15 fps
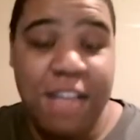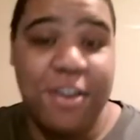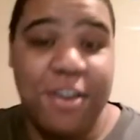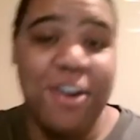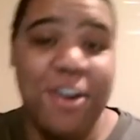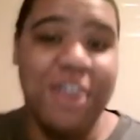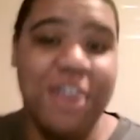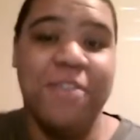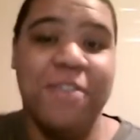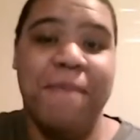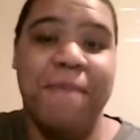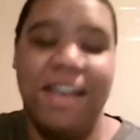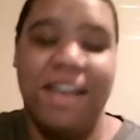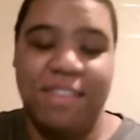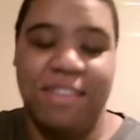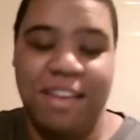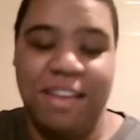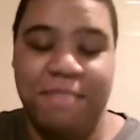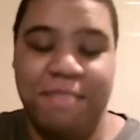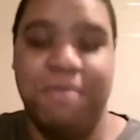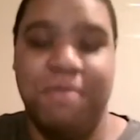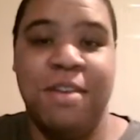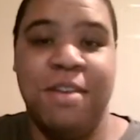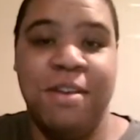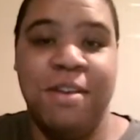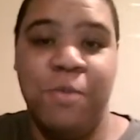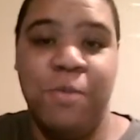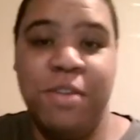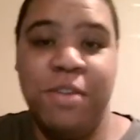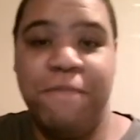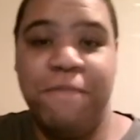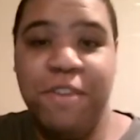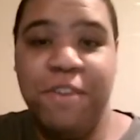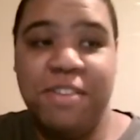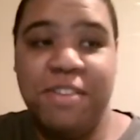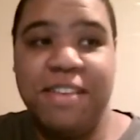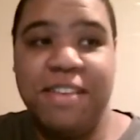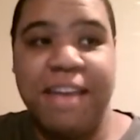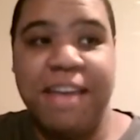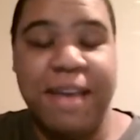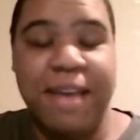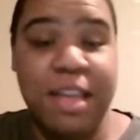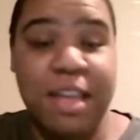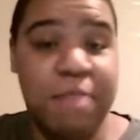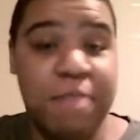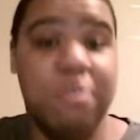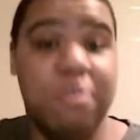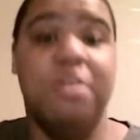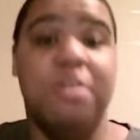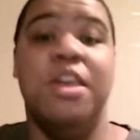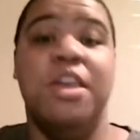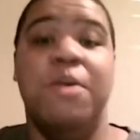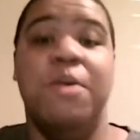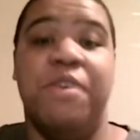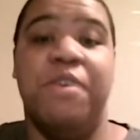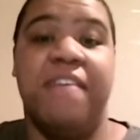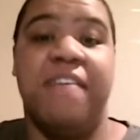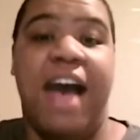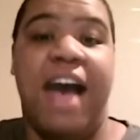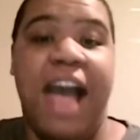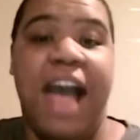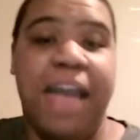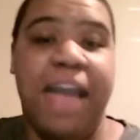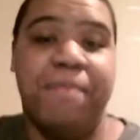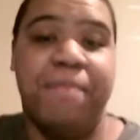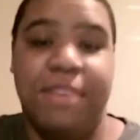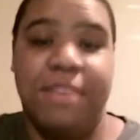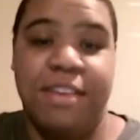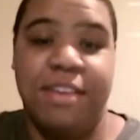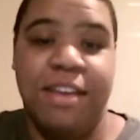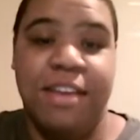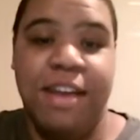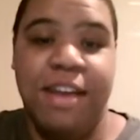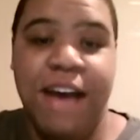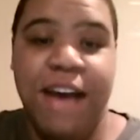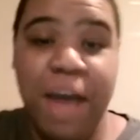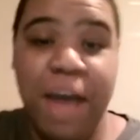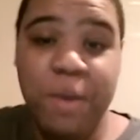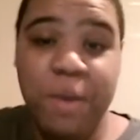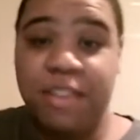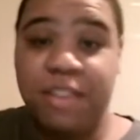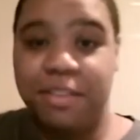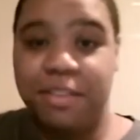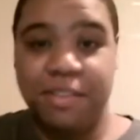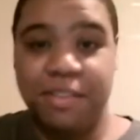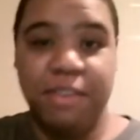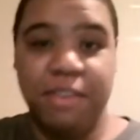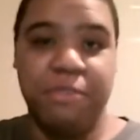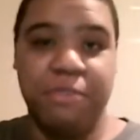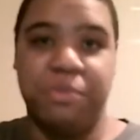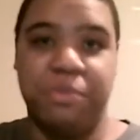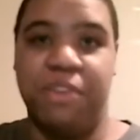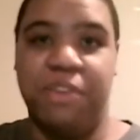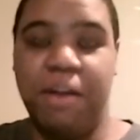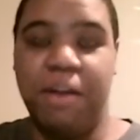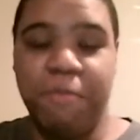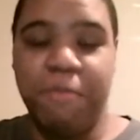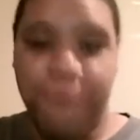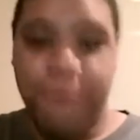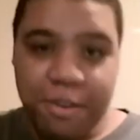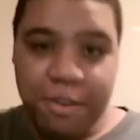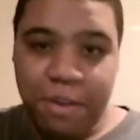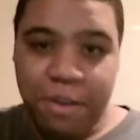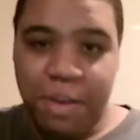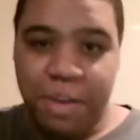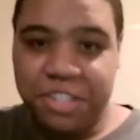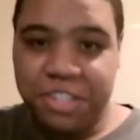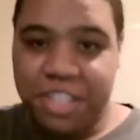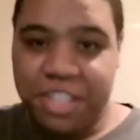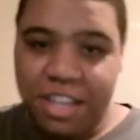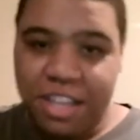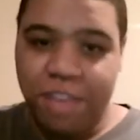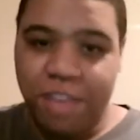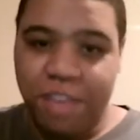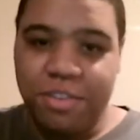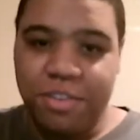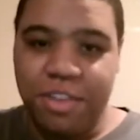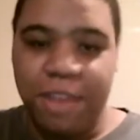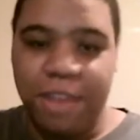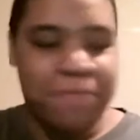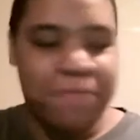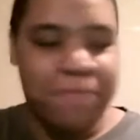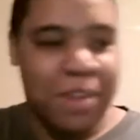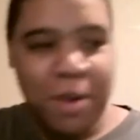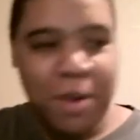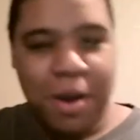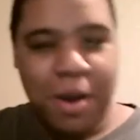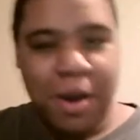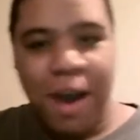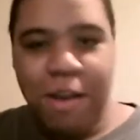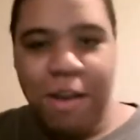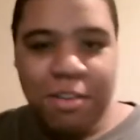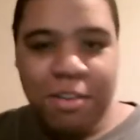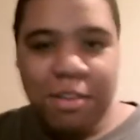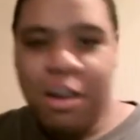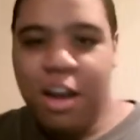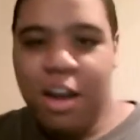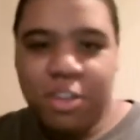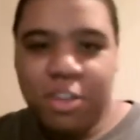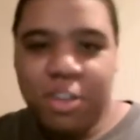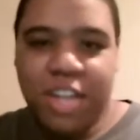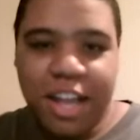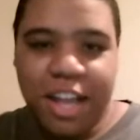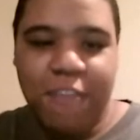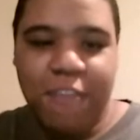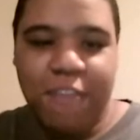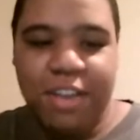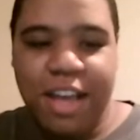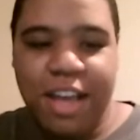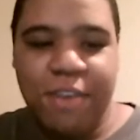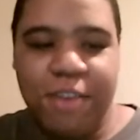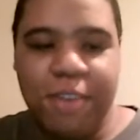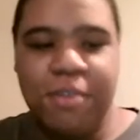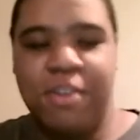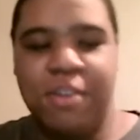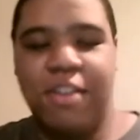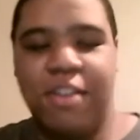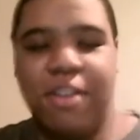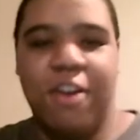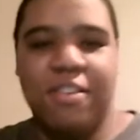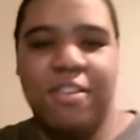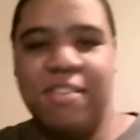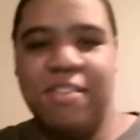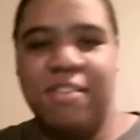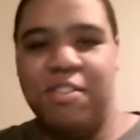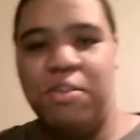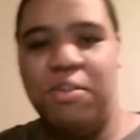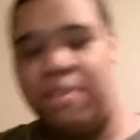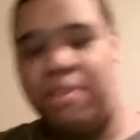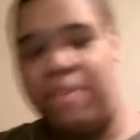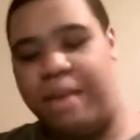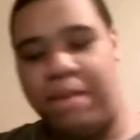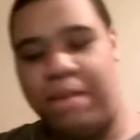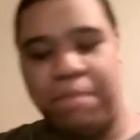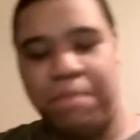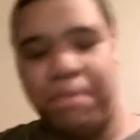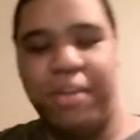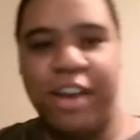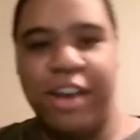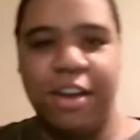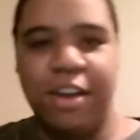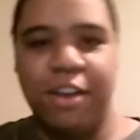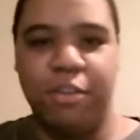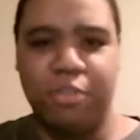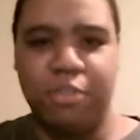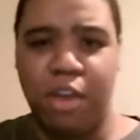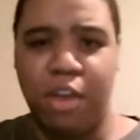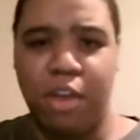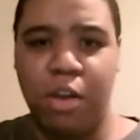Kuriko no Basket, when the first season came out, it was hyped. I waited until the series was done before I started watching it, and I was like, I'll check it out right now, because I heard season 2 was coming out. I was like,